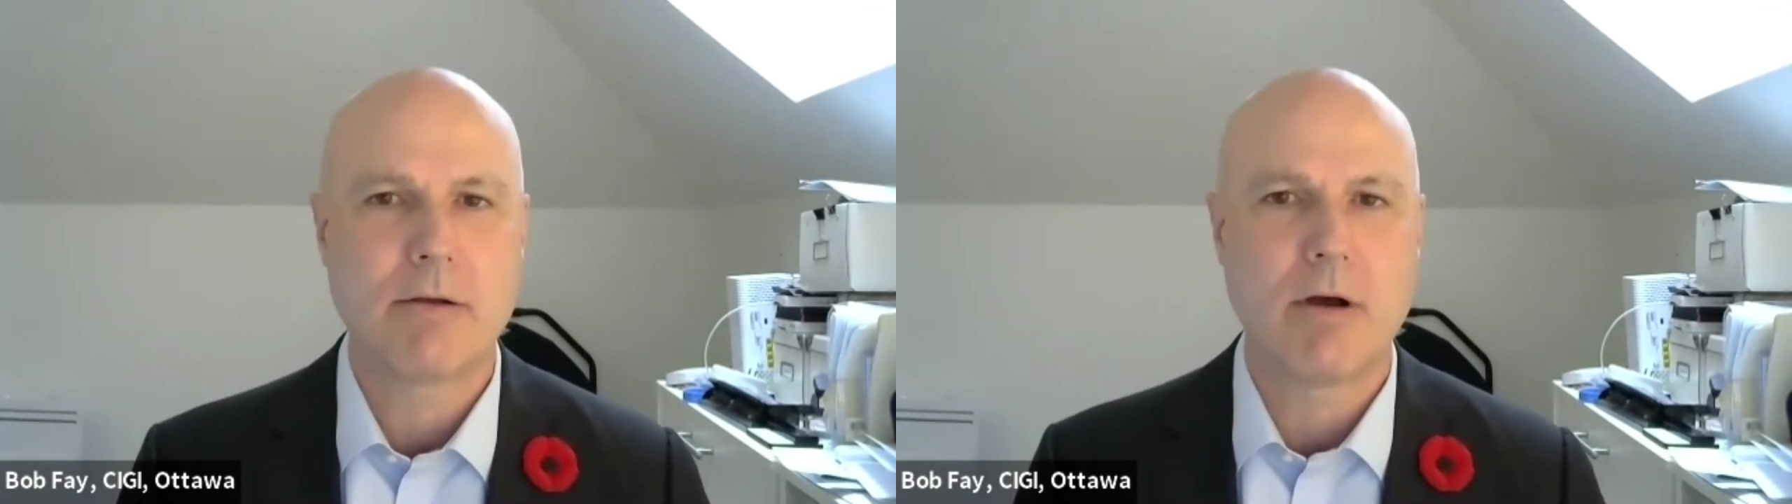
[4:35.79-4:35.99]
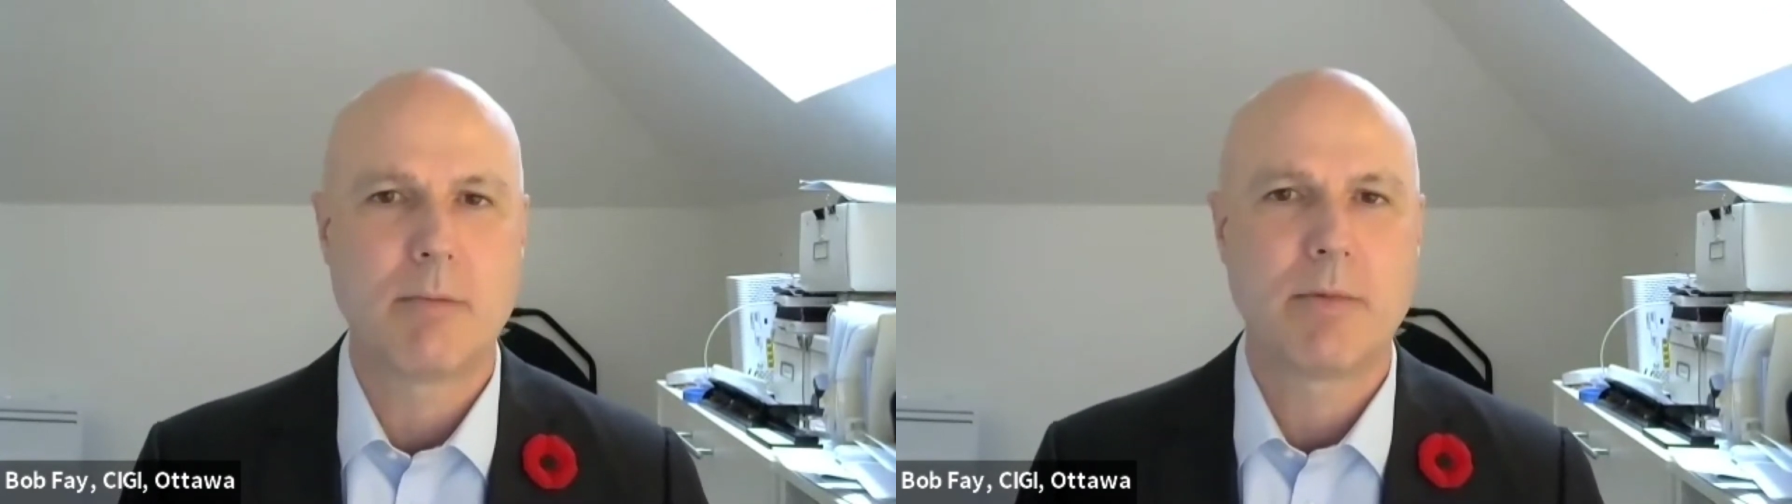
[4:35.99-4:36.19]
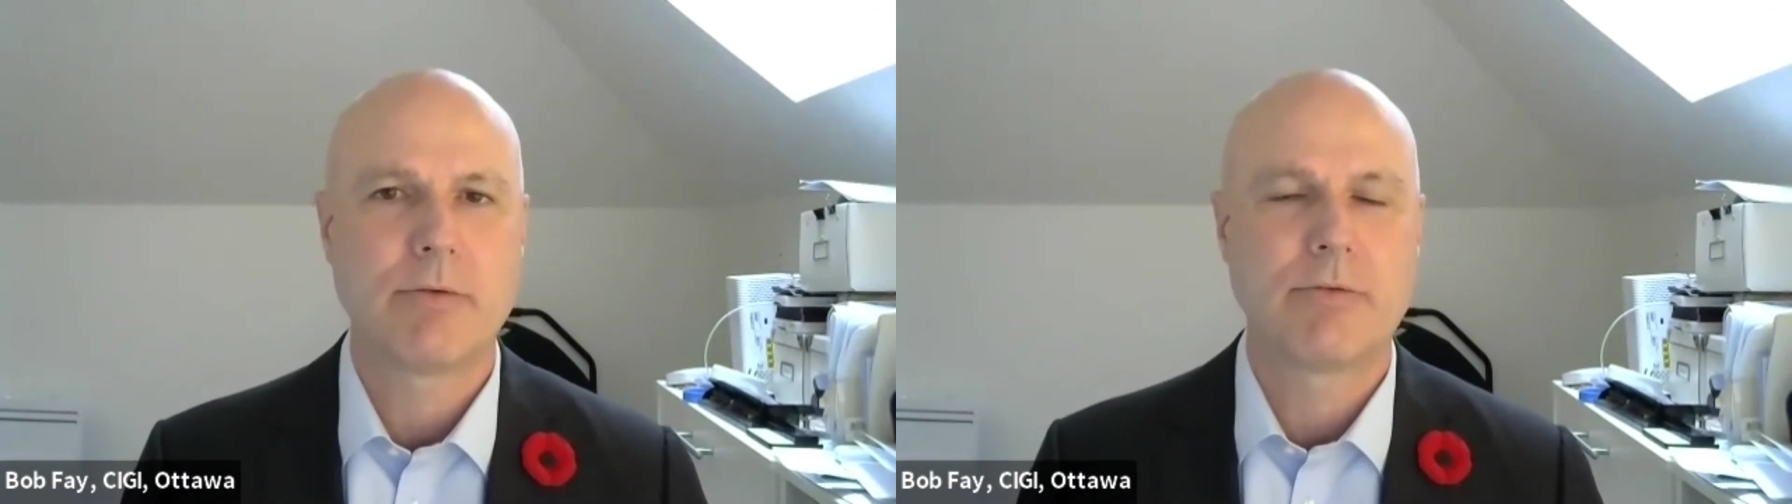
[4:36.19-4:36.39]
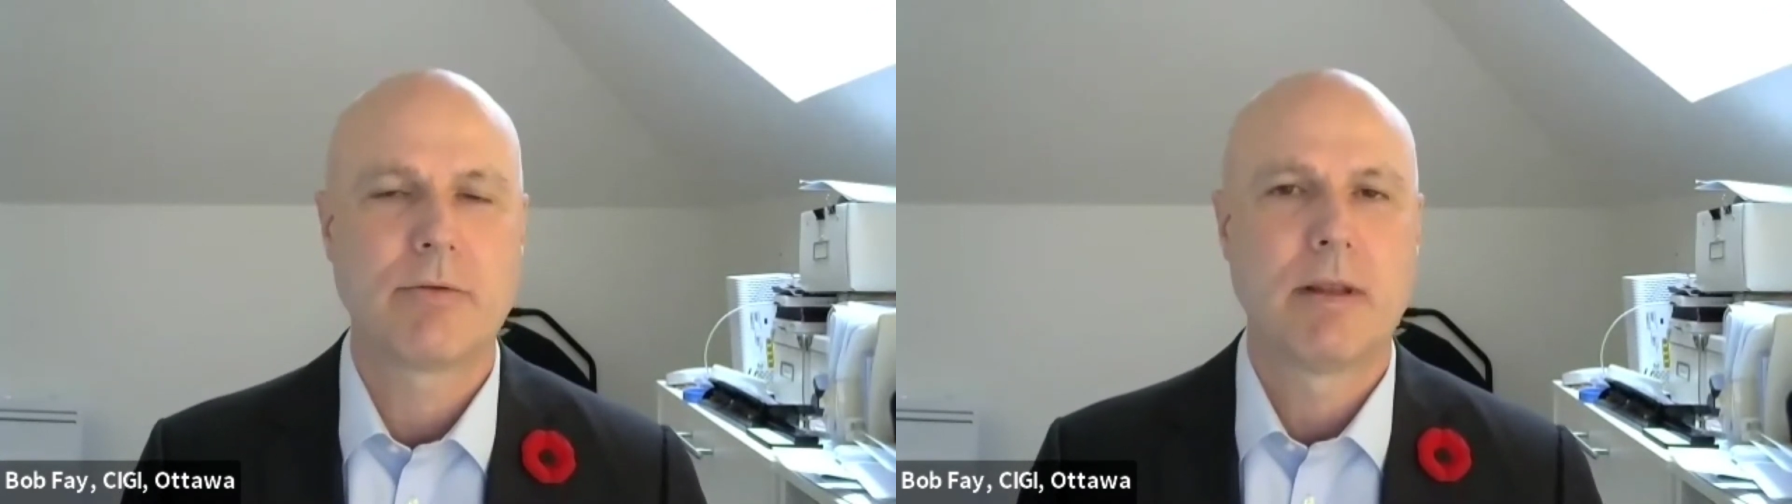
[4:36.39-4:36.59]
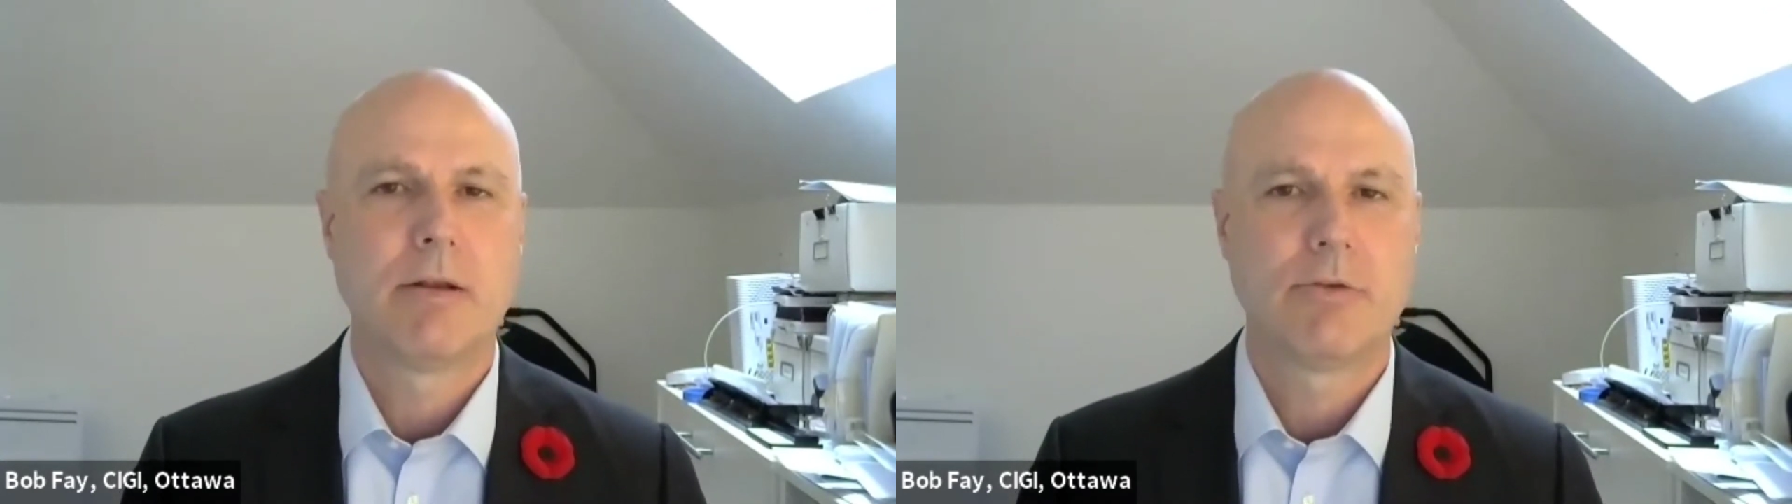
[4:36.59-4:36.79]

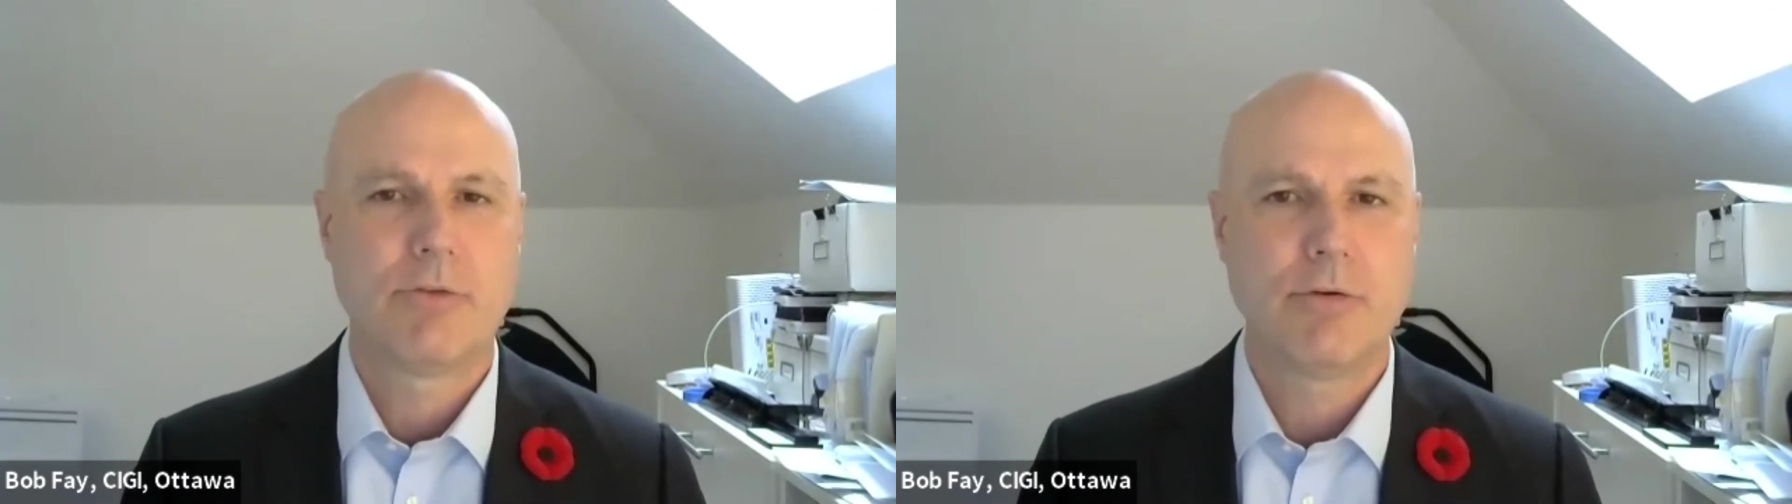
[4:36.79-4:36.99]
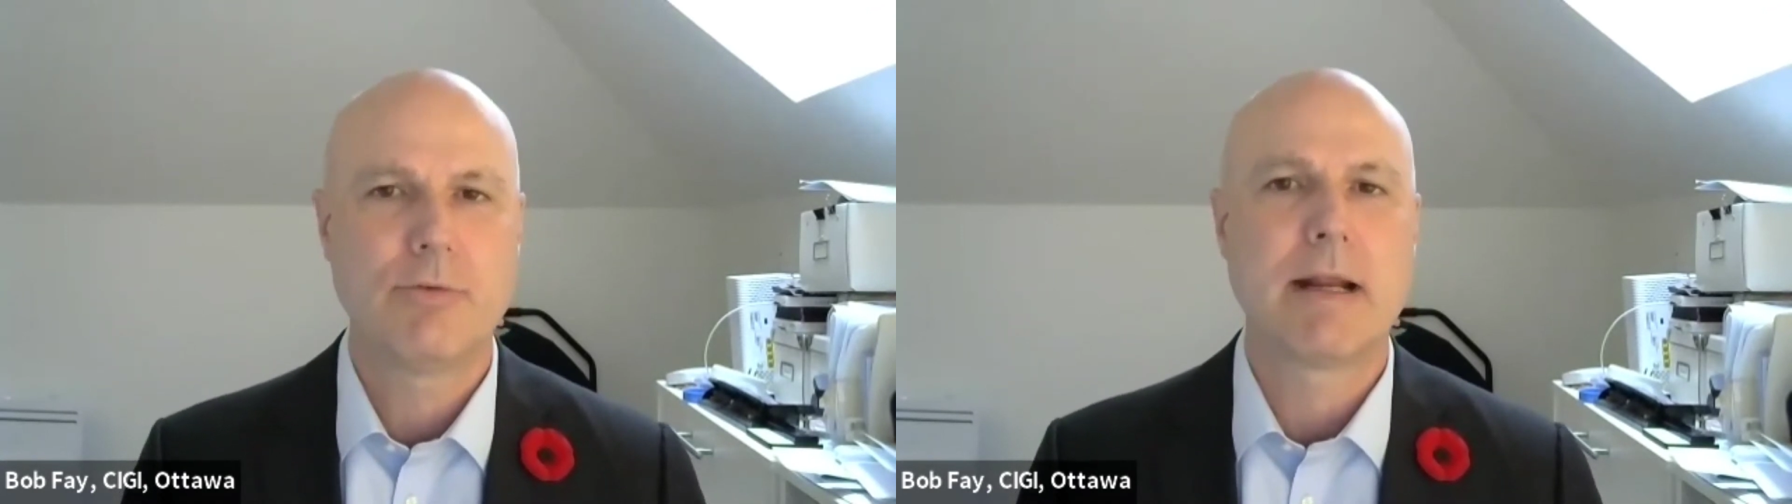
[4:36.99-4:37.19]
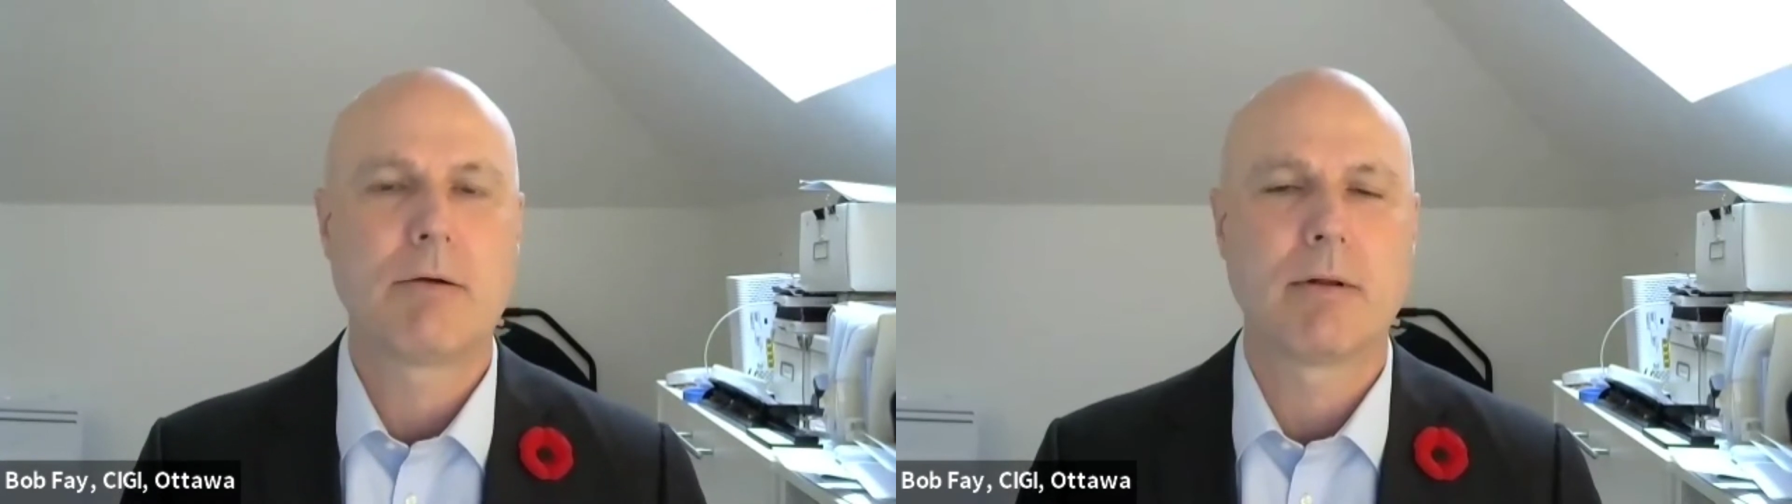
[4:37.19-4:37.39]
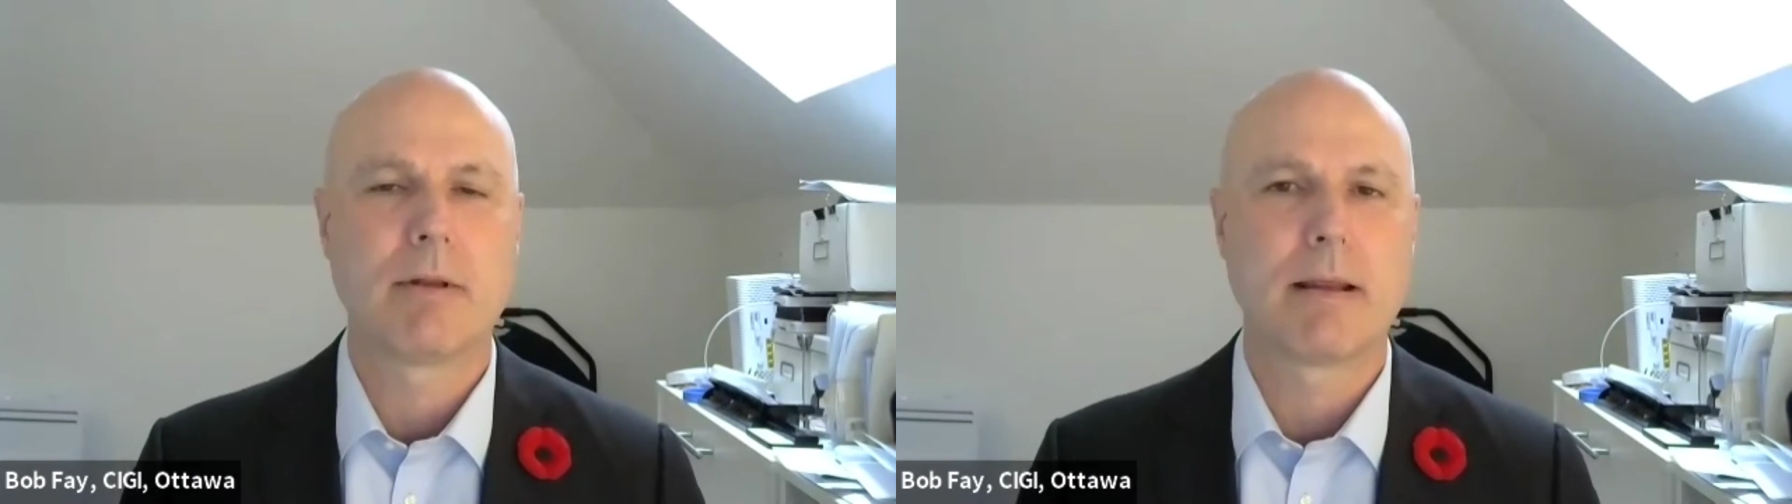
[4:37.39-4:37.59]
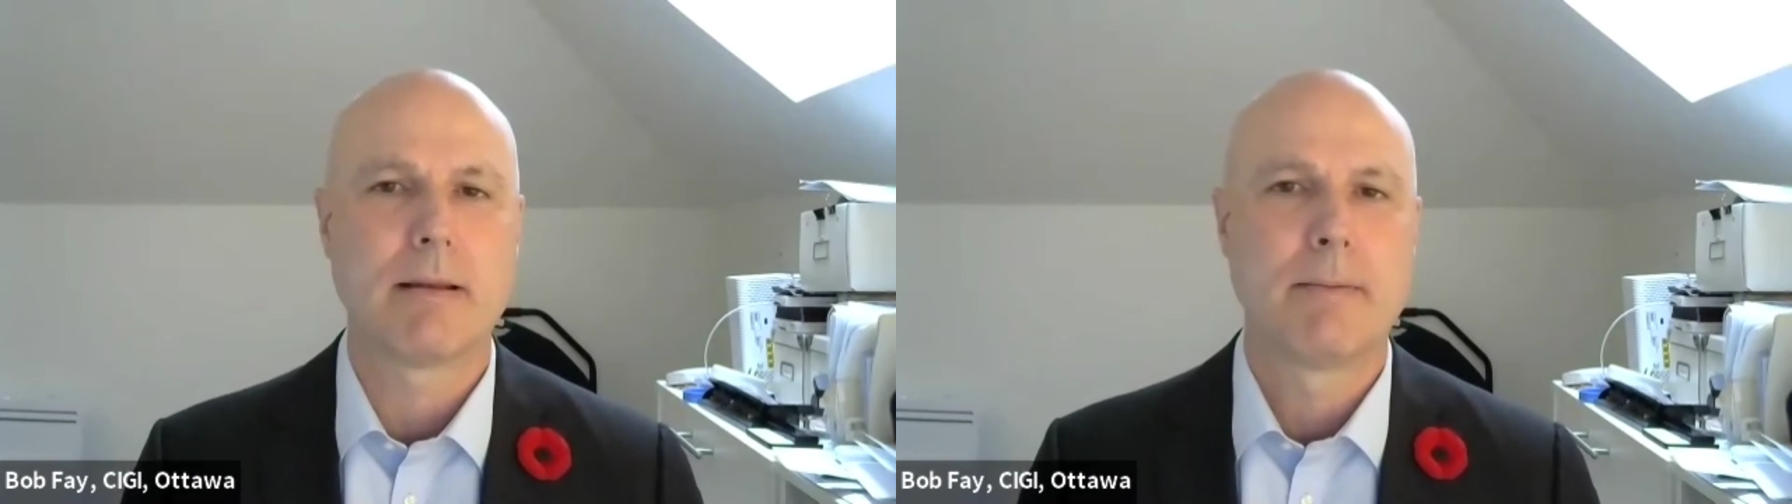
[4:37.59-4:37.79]
e-commerce too
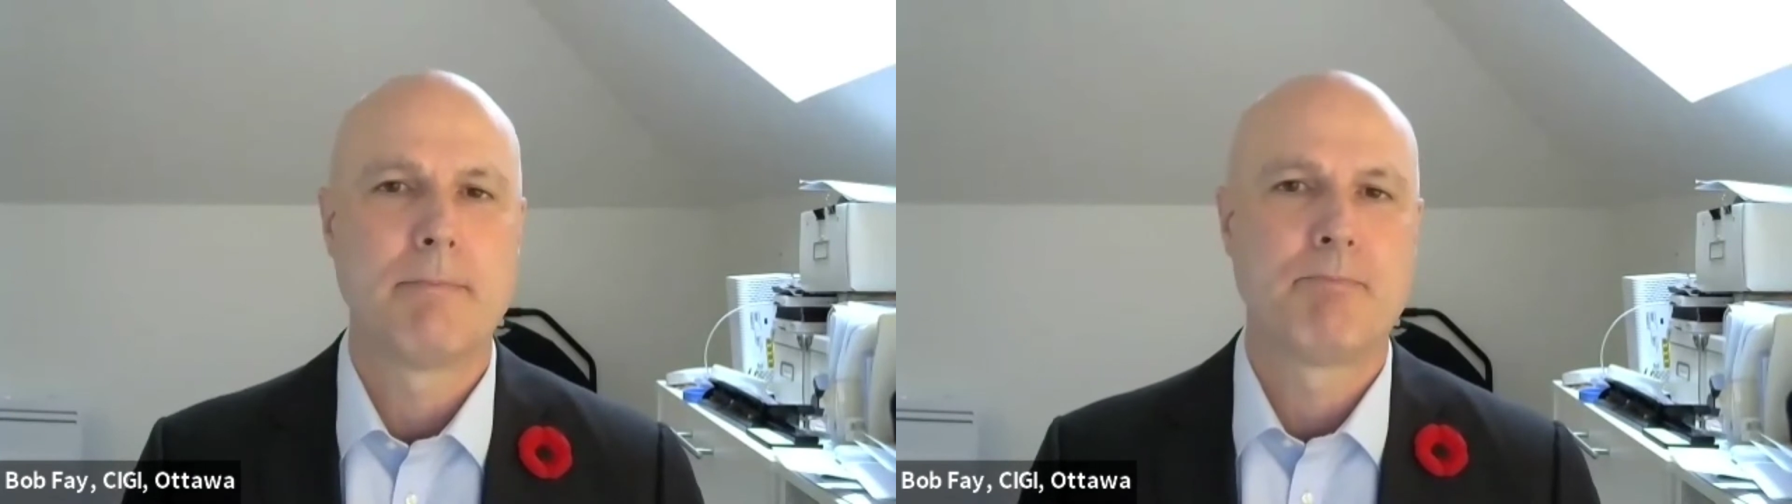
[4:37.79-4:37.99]
narrowly.